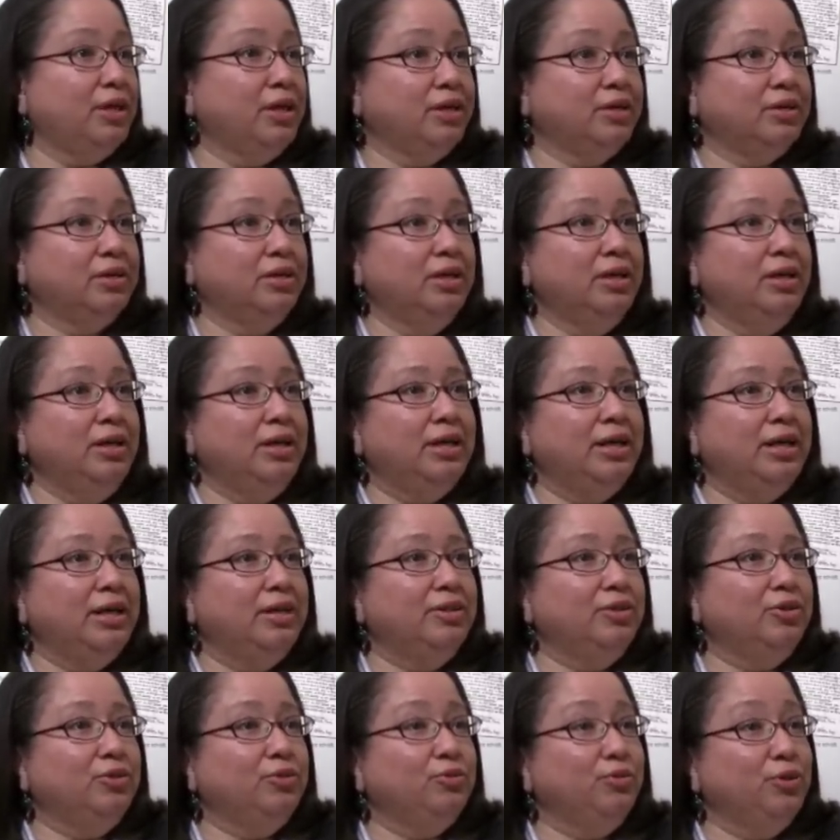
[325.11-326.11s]
And,
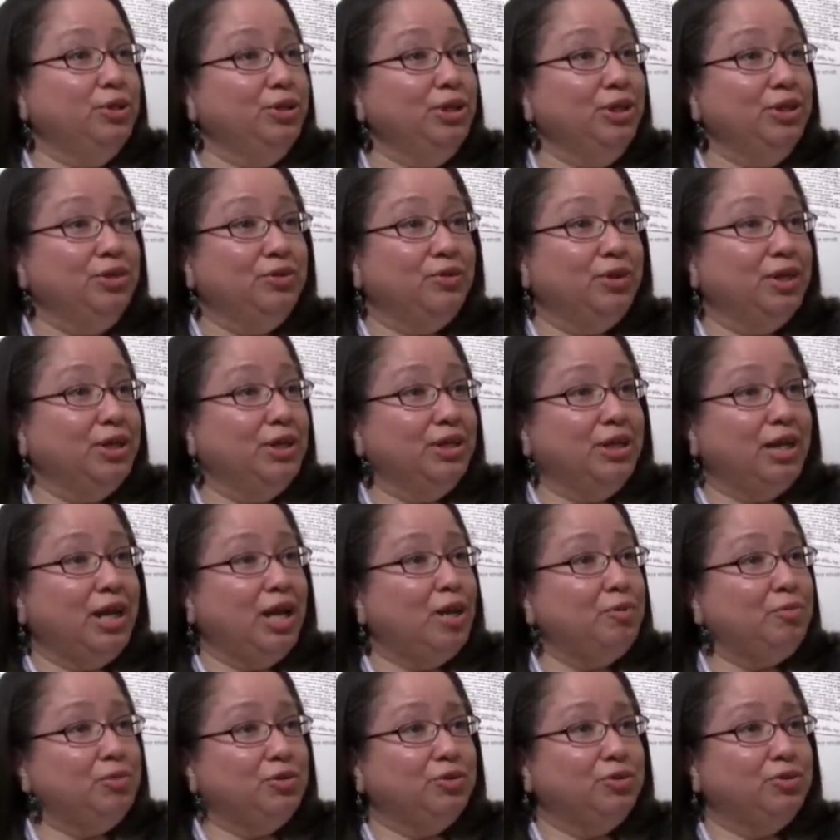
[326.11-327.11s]
and they're really trying to
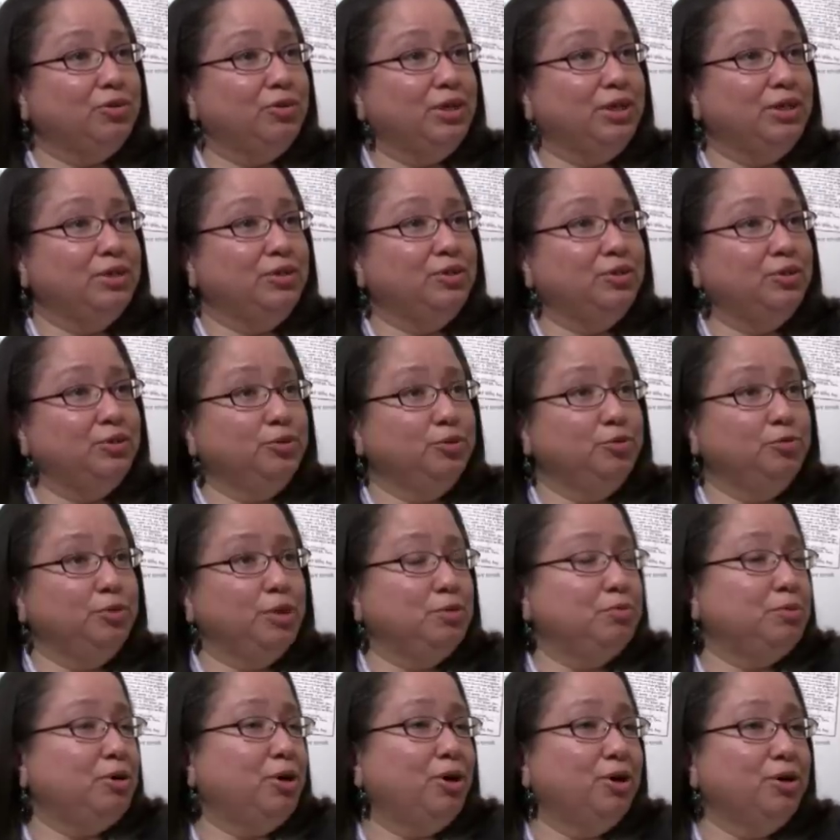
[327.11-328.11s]
capture and to
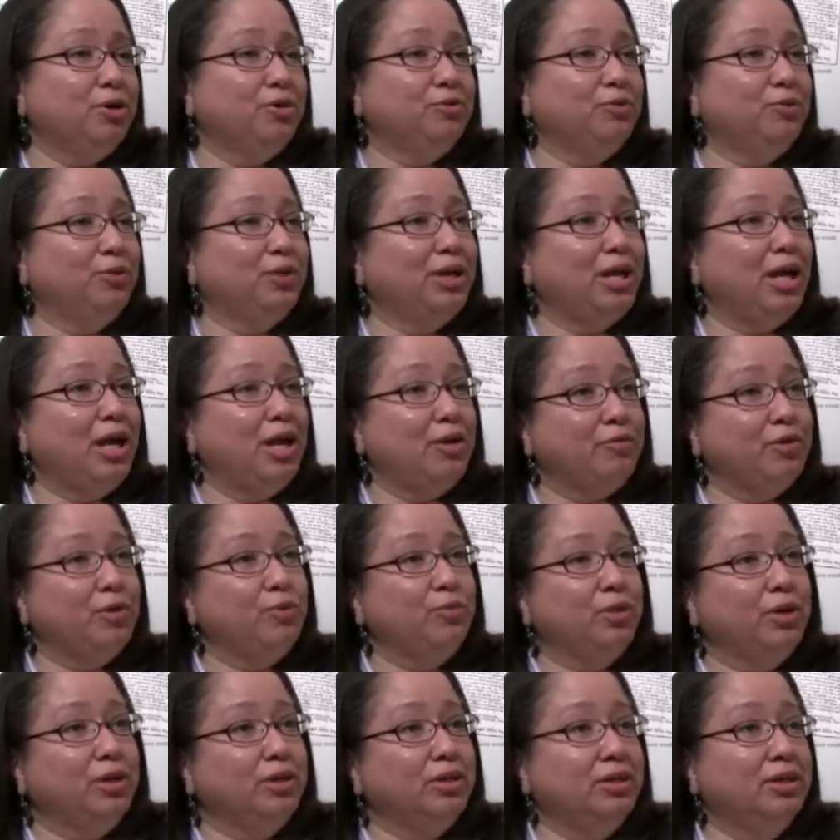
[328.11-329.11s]
be a part of what
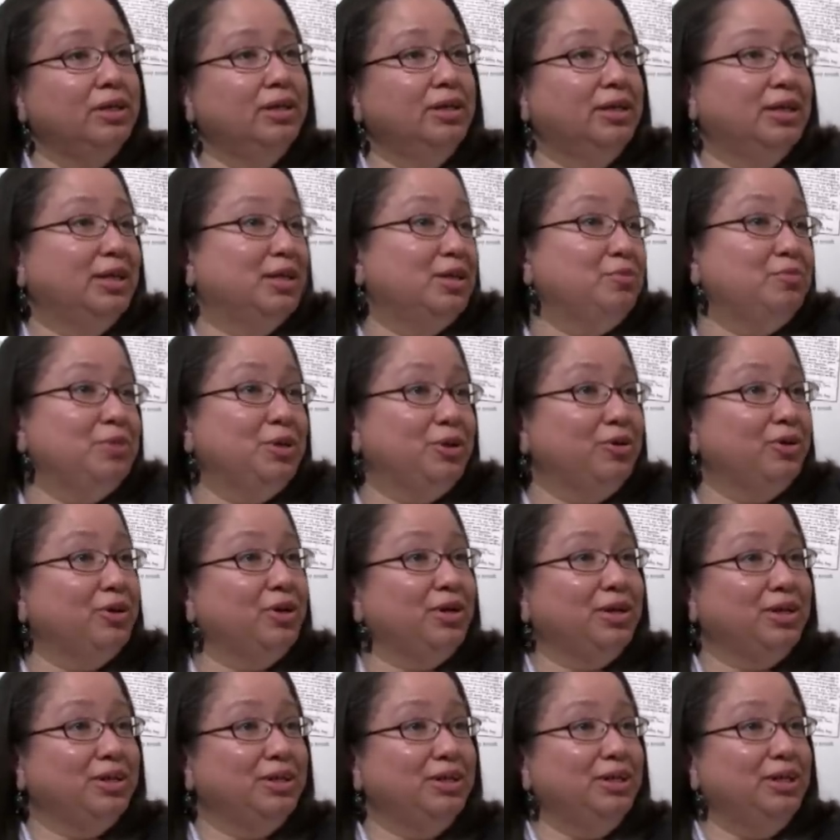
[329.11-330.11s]
everyone in
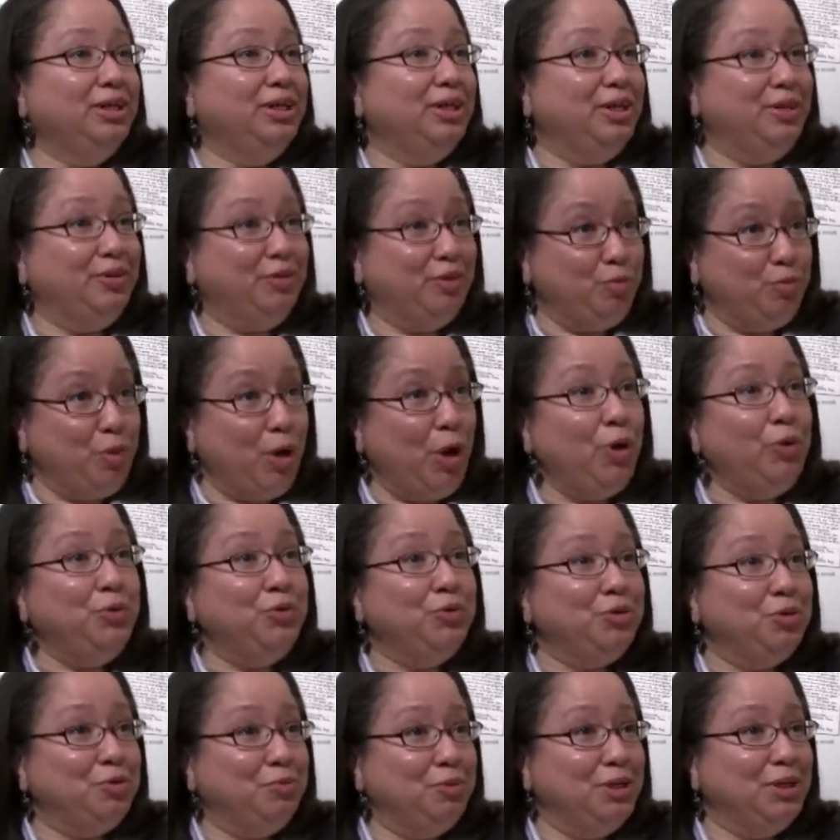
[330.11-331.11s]
America is
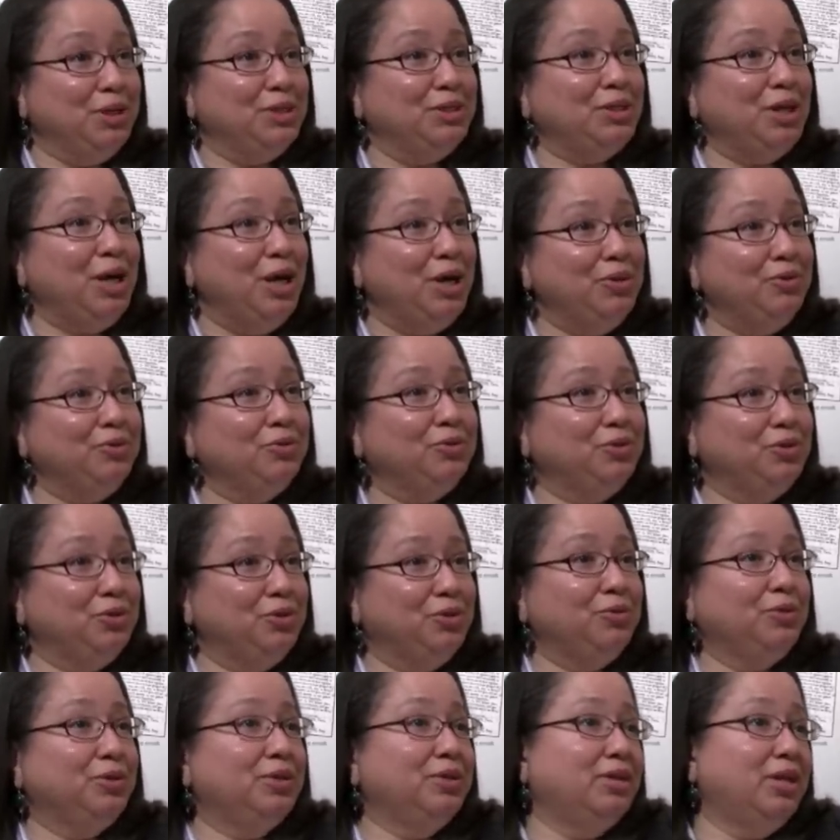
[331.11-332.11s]
supposed to be entitled
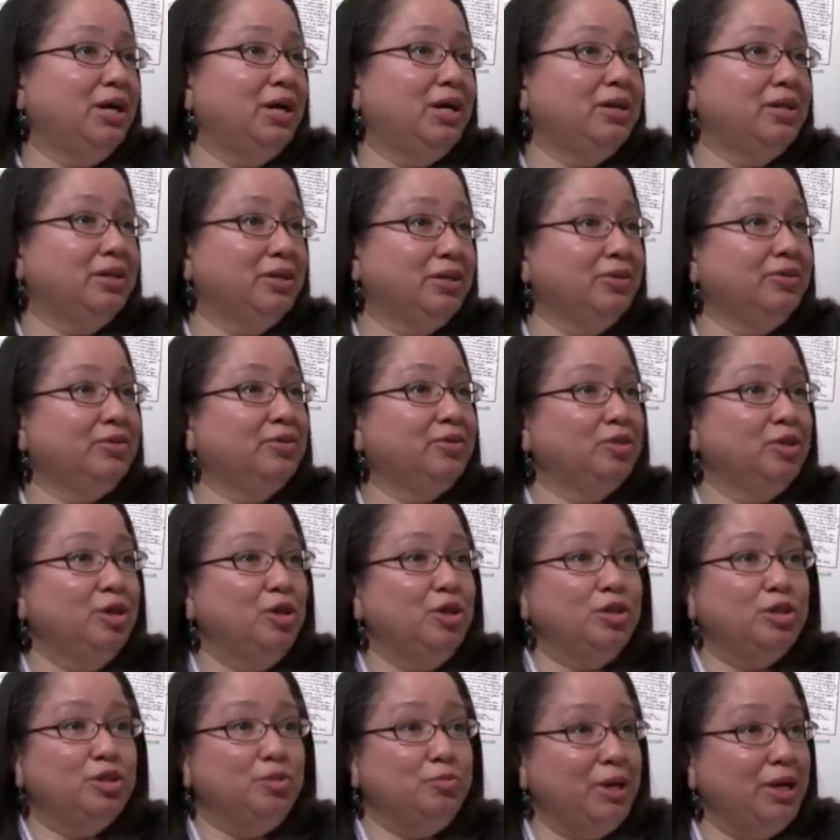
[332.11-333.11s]
to, and that is
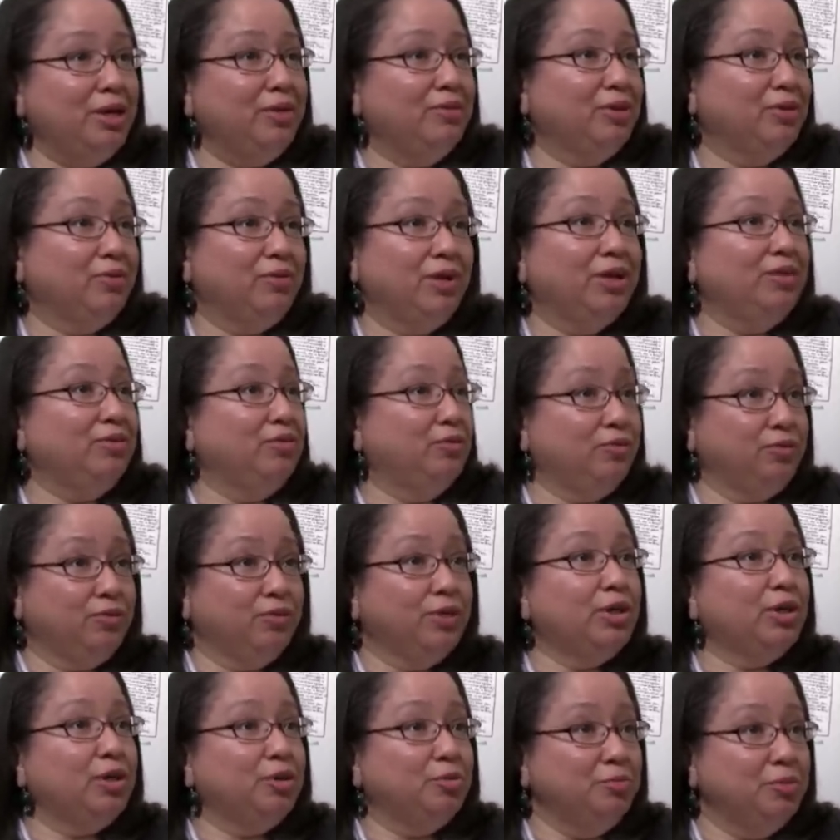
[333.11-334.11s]
the basic rights of
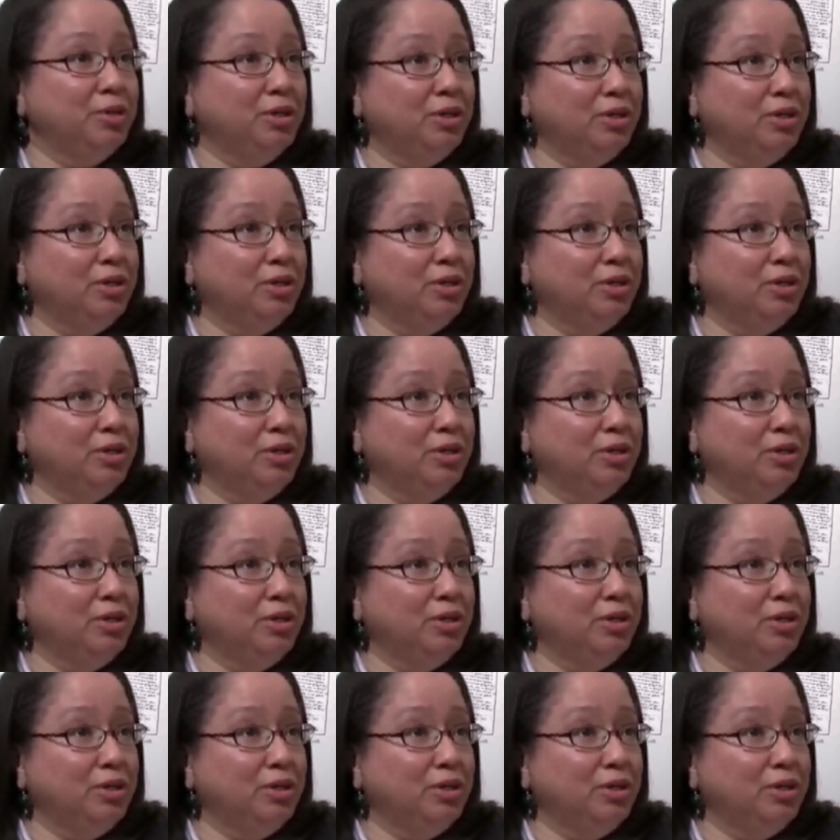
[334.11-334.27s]
freedom.